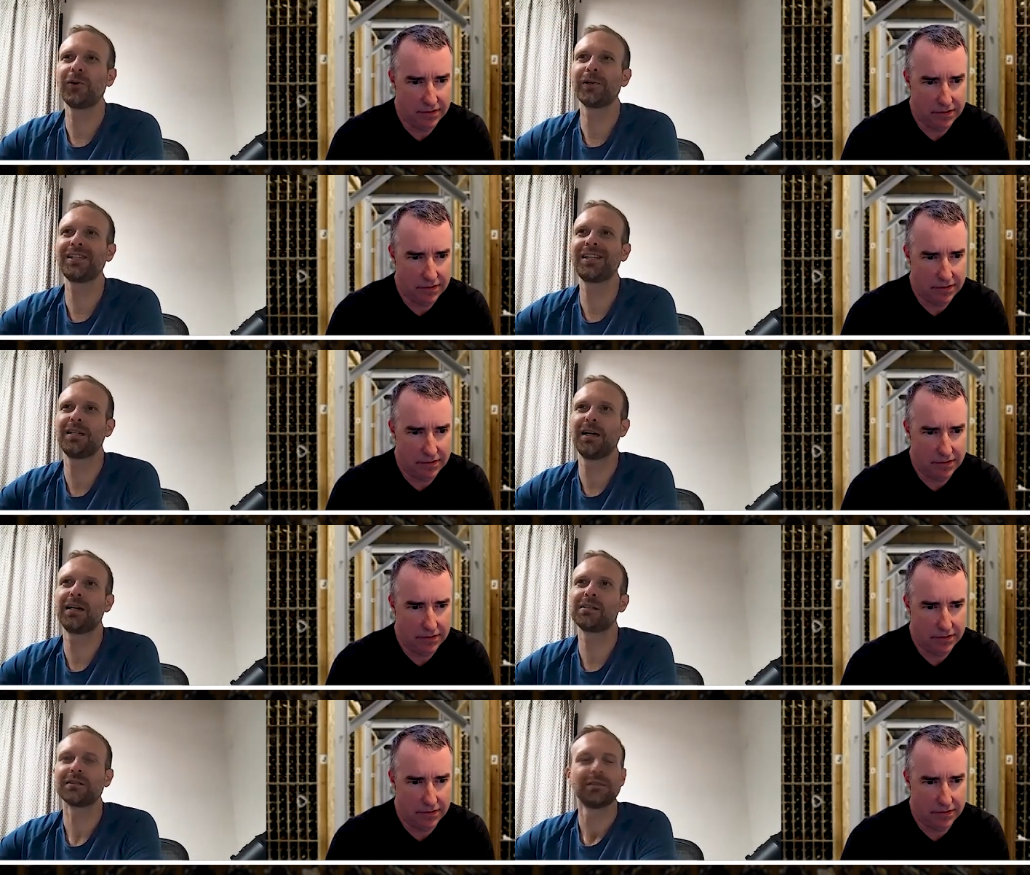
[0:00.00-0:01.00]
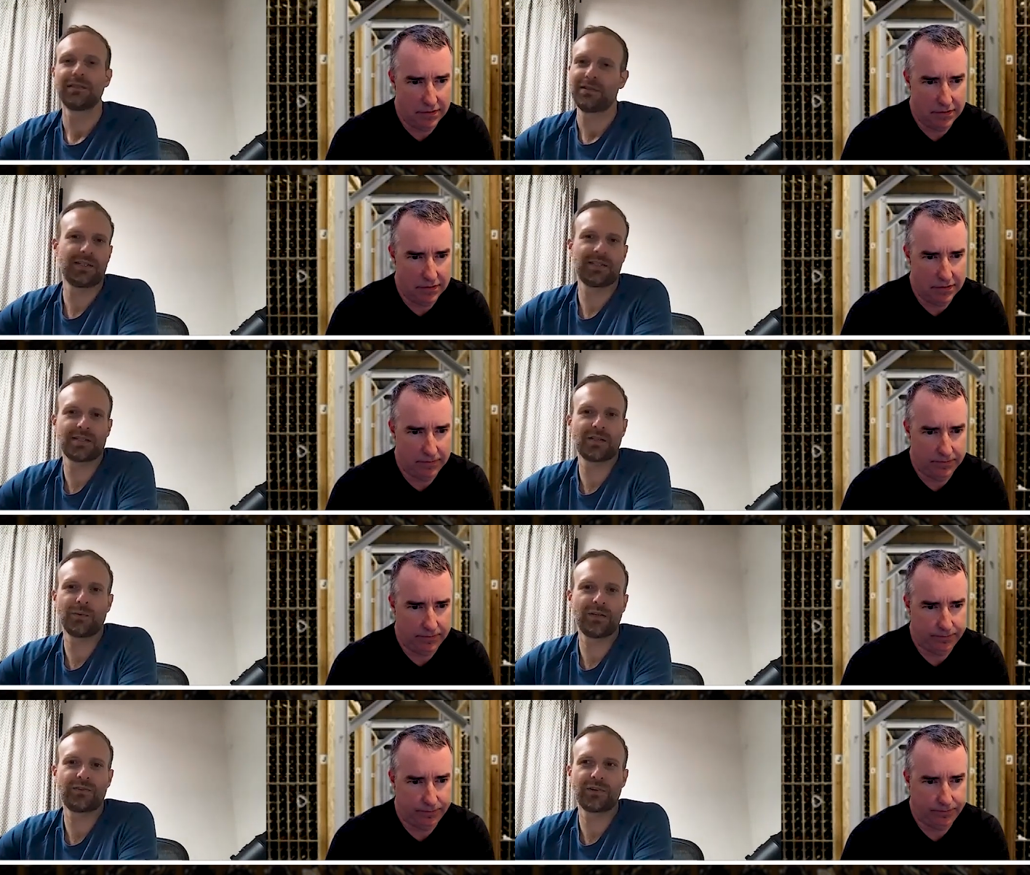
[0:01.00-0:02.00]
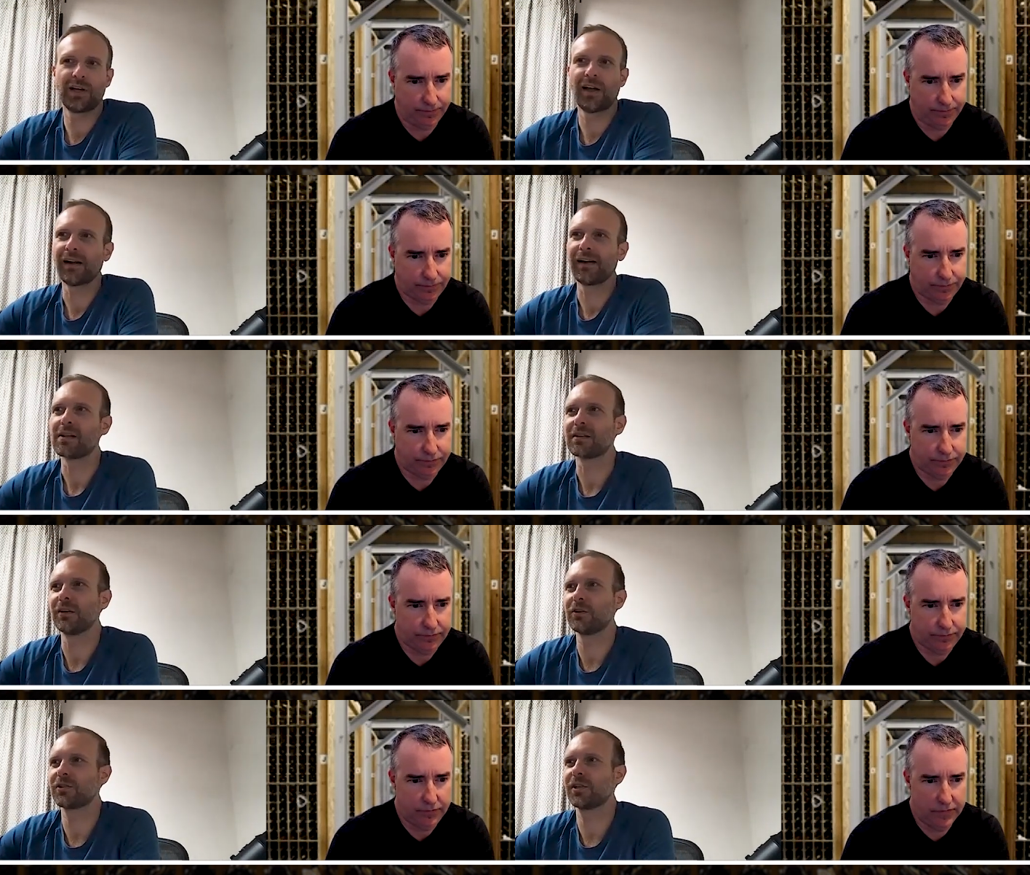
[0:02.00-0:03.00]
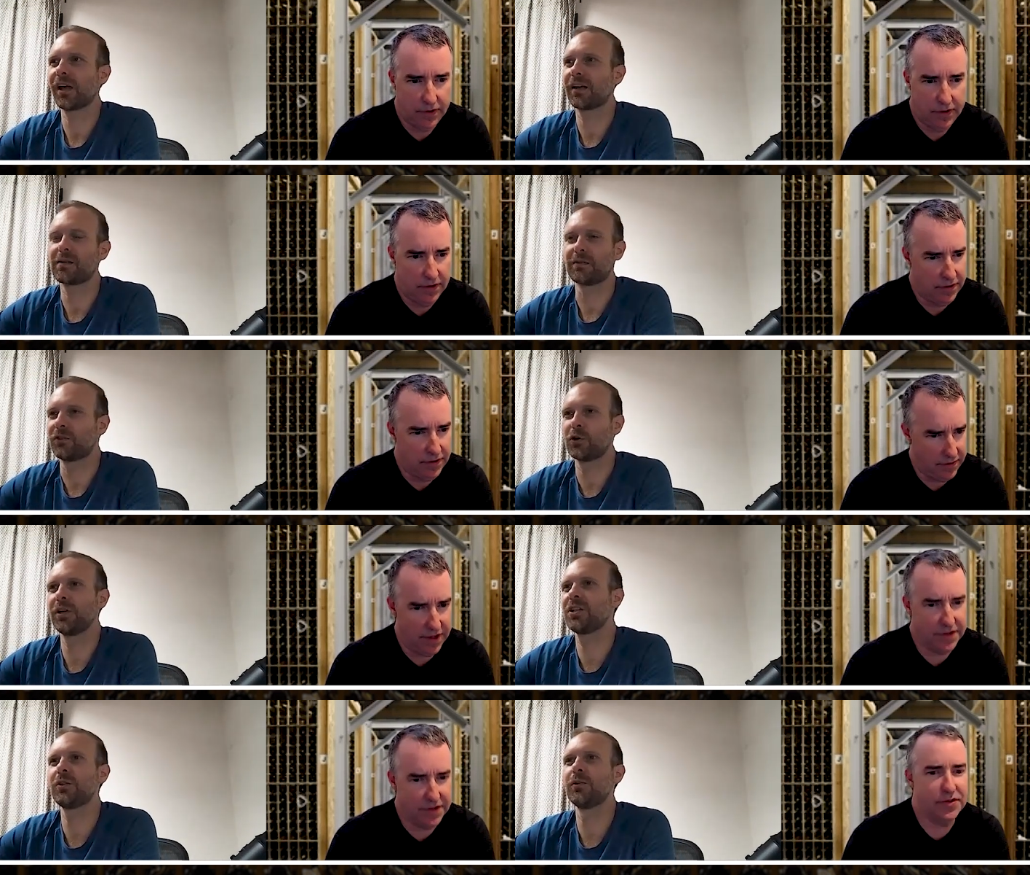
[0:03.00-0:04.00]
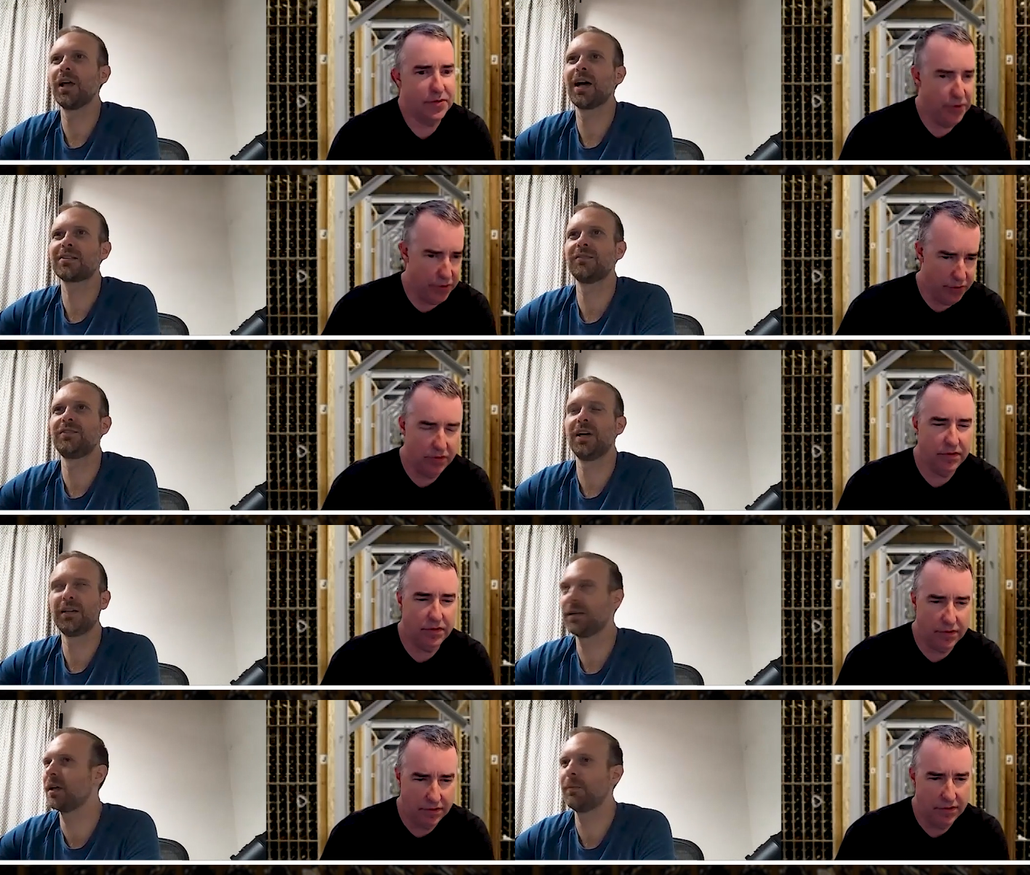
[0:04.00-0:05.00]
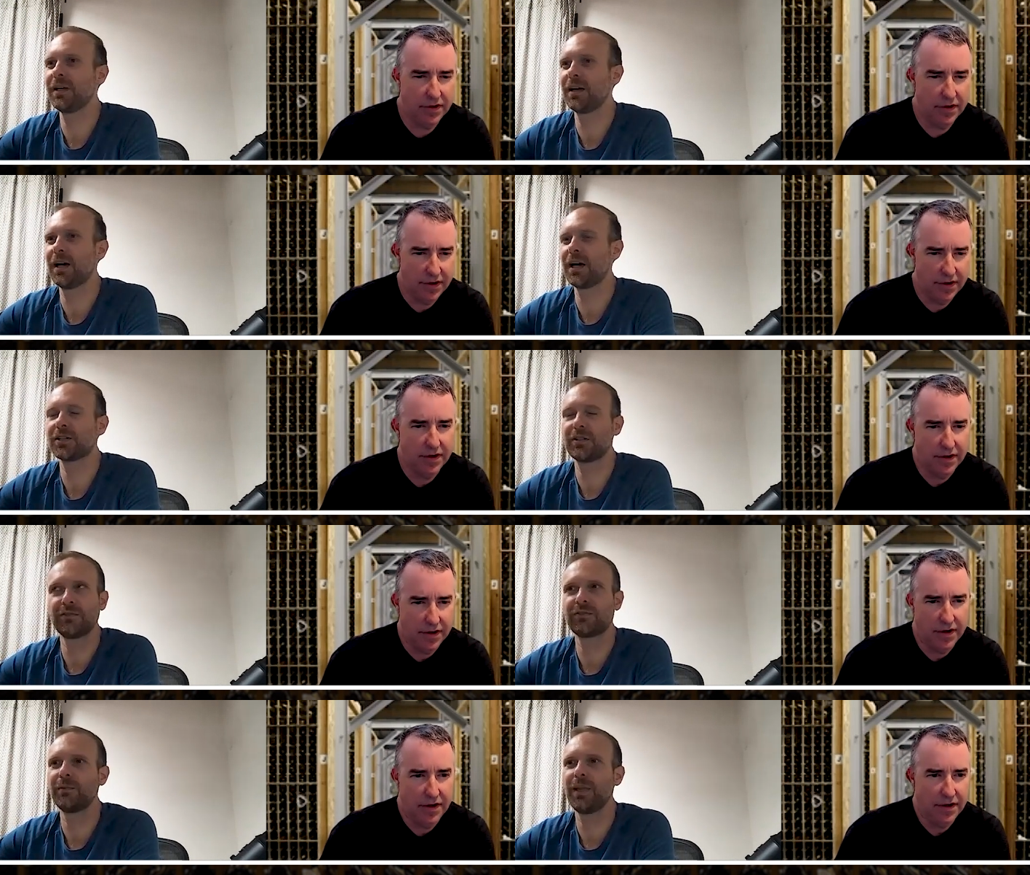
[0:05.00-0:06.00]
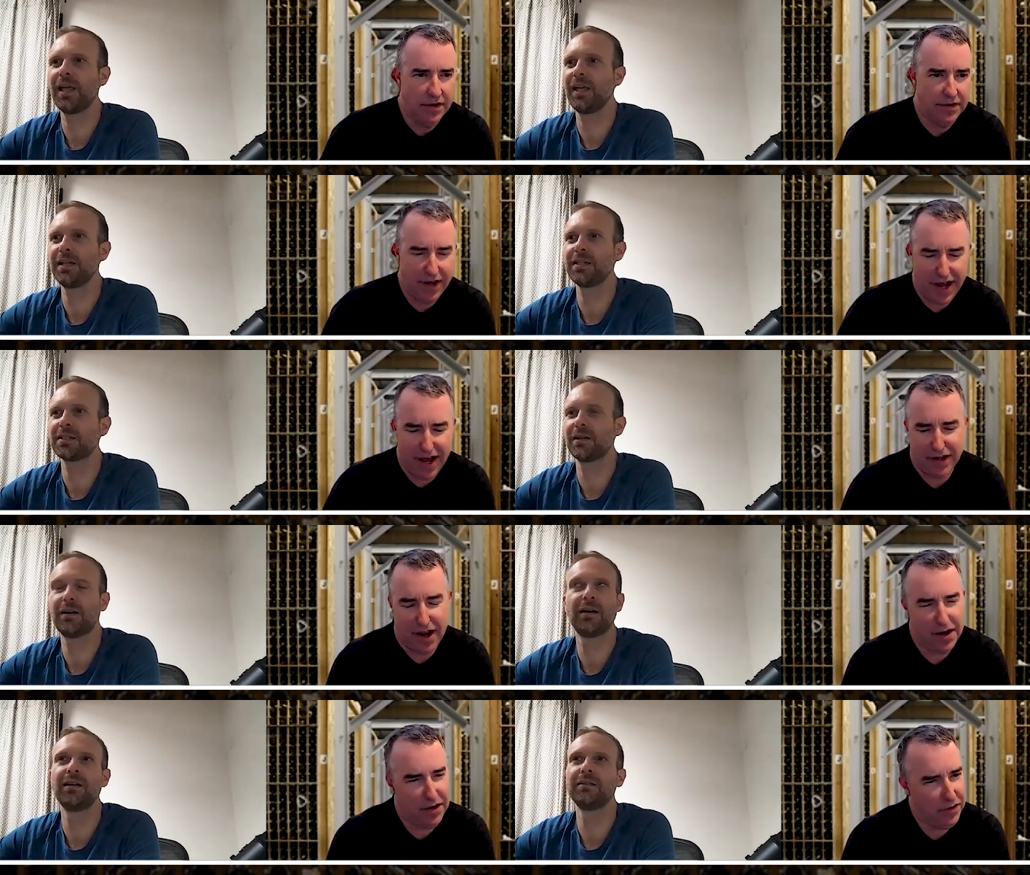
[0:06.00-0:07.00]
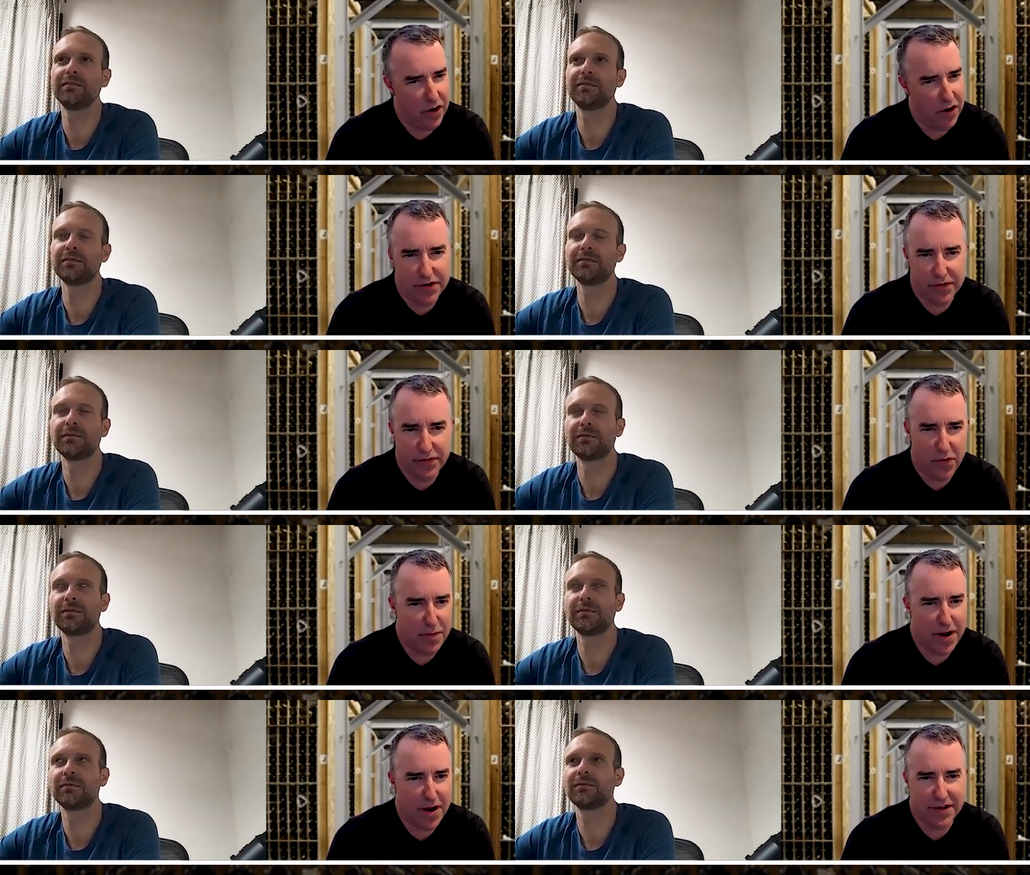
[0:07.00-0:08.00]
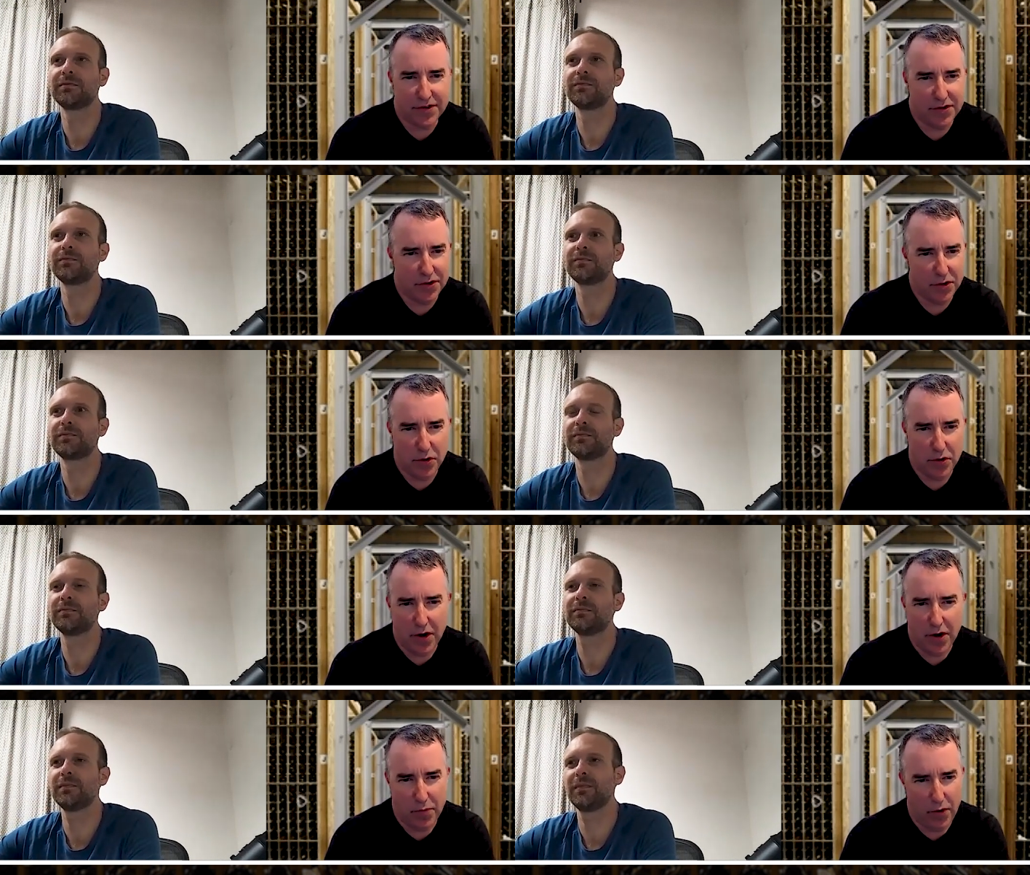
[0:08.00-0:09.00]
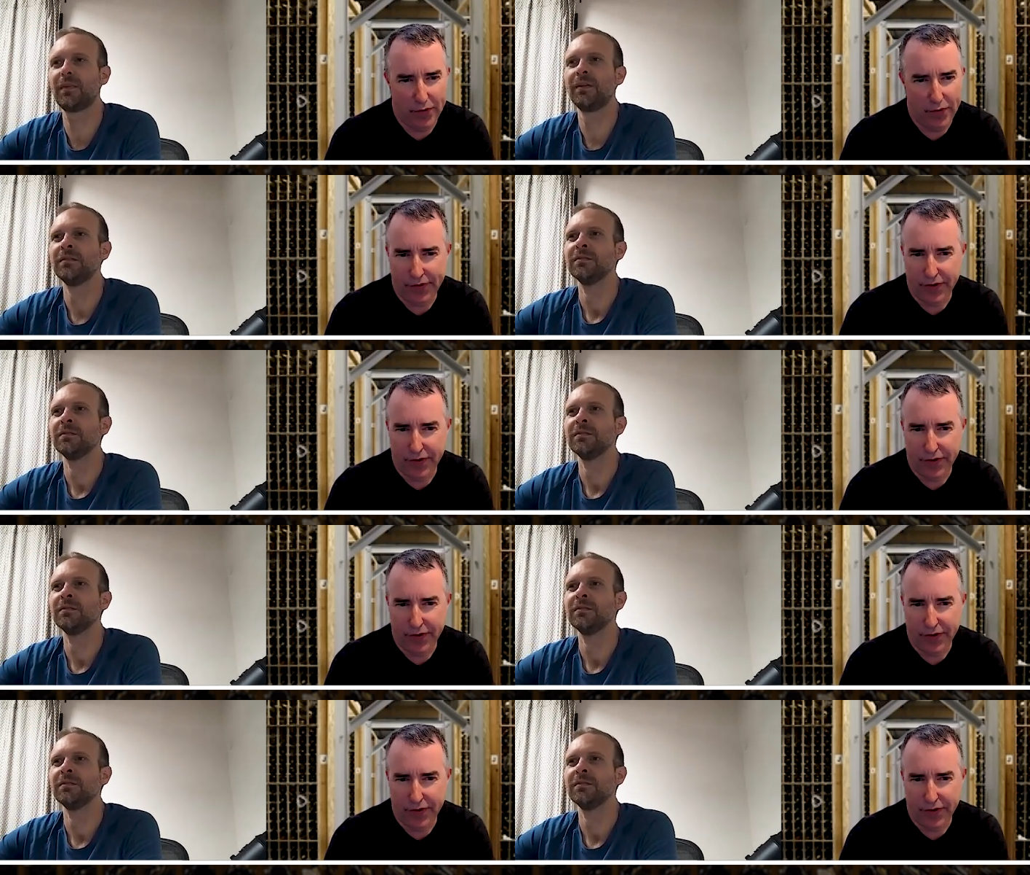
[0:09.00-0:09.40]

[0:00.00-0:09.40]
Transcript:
Speaker 1: you're into Dunn, this is the week for Dunn. There's like That's 32 true. lots of Dunn coming into auction from
Speaker 2: the yeah, and, and large formats too of both the